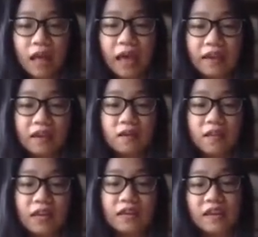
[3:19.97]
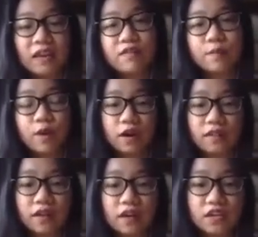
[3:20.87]
And collating data from current
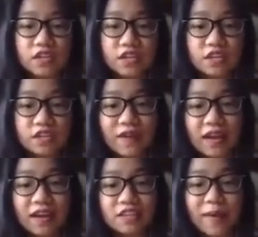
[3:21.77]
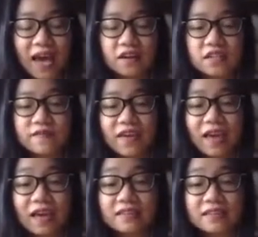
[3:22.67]
literature to recognize patterns of
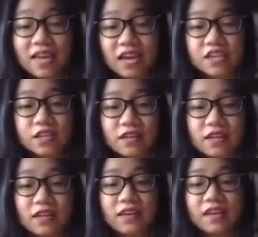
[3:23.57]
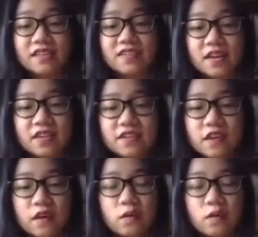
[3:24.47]
AIS detection in eDNA studies